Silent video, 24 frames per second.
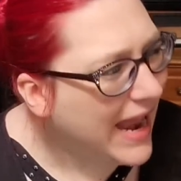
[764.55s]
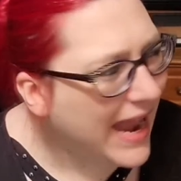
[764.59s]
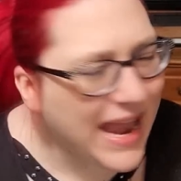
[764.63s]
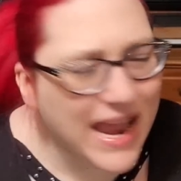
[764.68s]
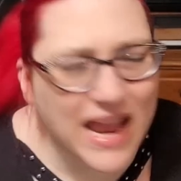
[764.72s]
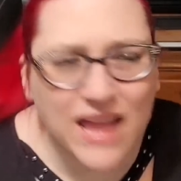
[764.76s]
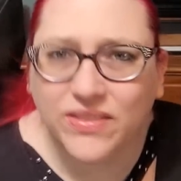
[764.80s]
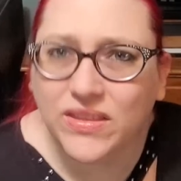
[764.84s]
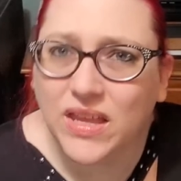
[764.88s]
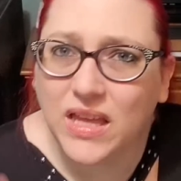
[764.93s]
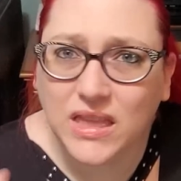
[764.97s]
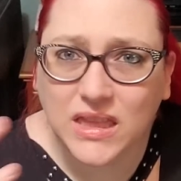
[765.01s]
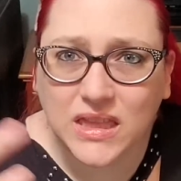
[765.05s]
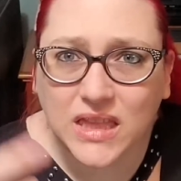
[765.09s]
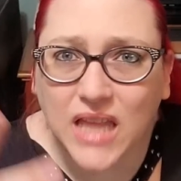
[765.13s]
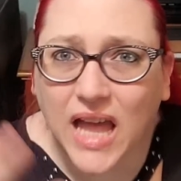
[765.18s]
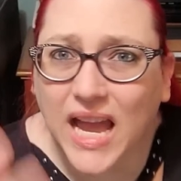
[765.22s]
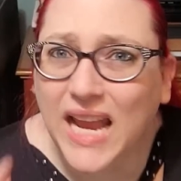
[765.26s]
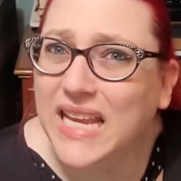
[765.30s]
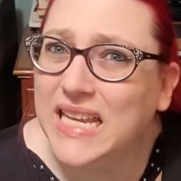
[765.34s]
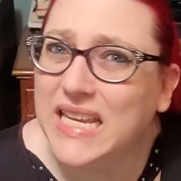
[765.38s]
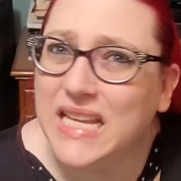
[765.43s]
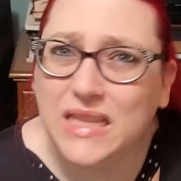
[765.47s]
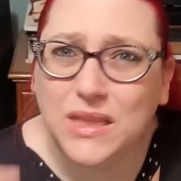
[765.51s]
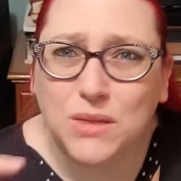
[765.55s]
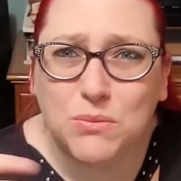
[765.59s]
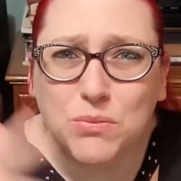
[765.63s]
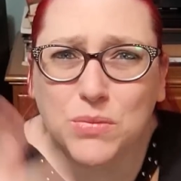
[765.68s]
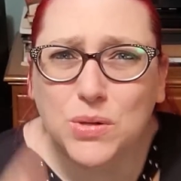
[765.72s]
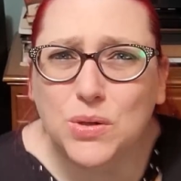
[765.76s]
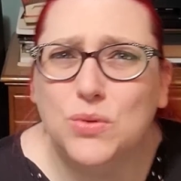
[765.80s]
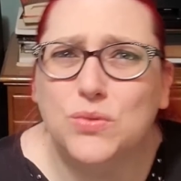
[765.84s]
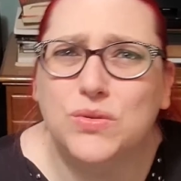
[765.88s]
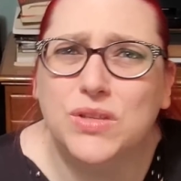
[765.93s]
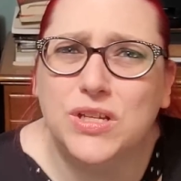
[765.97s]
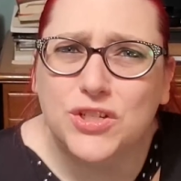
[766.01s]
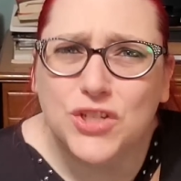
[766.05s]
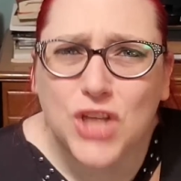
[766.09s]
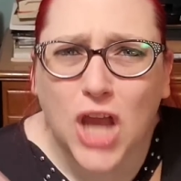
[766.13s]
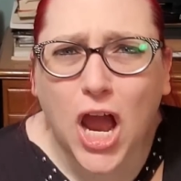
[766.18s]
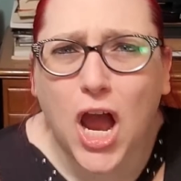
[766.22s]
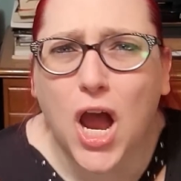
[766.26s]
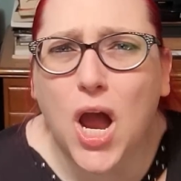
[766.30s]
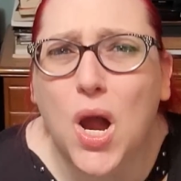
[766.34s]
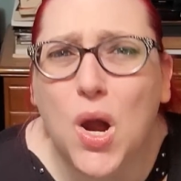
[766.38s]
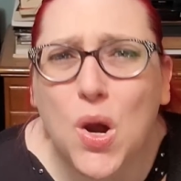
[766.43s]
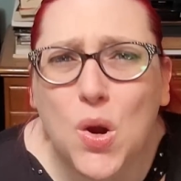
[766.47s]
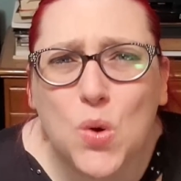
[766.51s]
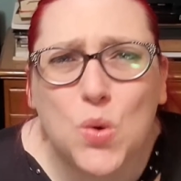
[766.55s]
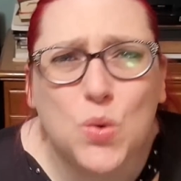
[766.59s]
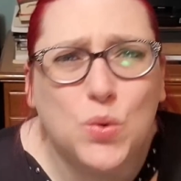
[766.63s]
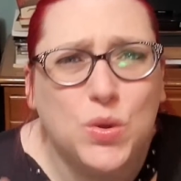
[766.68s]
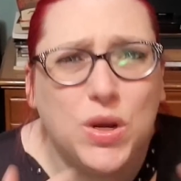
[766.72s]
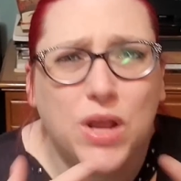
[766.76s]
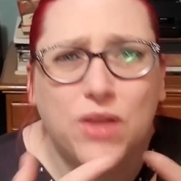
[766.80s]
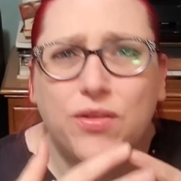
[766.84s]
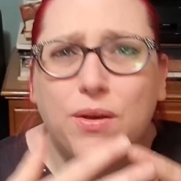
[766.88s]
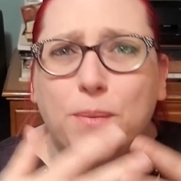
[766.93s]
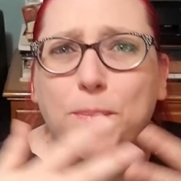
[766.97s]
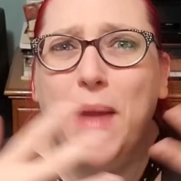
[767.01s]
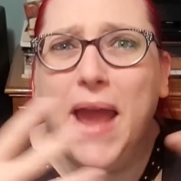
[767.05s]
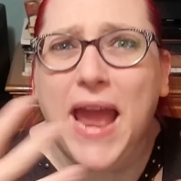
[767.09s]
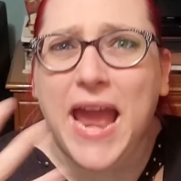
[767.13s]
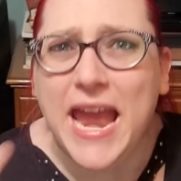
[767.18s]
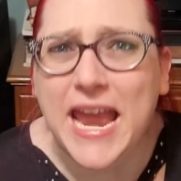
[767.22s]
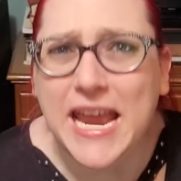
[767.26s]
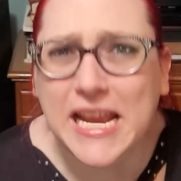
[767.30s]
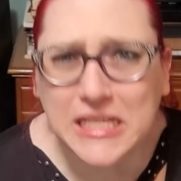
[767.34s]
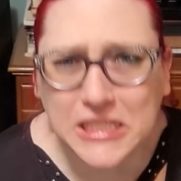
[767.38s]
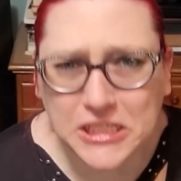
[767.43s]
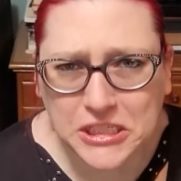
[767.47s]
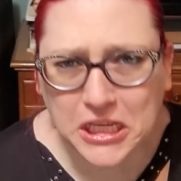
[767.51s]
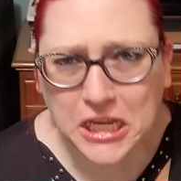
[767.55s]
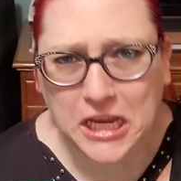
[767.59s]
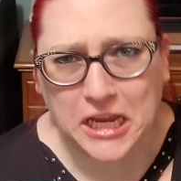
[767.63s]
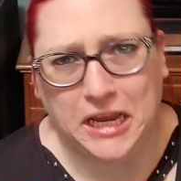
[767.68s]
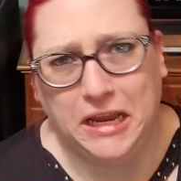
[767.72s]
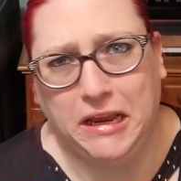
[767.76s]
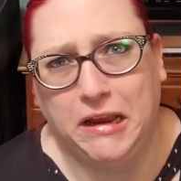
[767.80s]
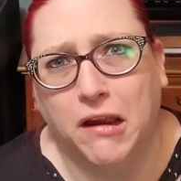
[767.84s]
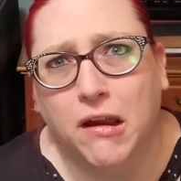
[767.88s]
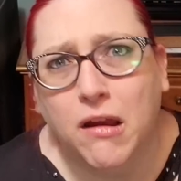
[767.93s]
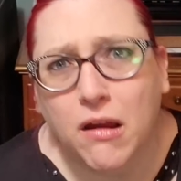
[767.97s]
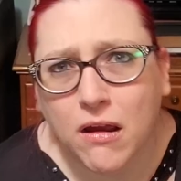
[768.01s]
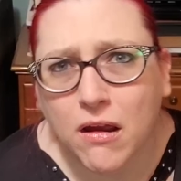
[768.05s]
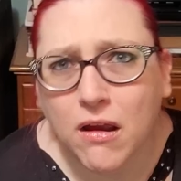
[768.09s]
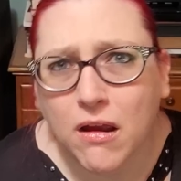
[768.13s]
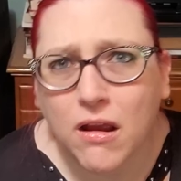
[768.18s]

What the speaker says: and the lighting, the mood, the tone, the pacing,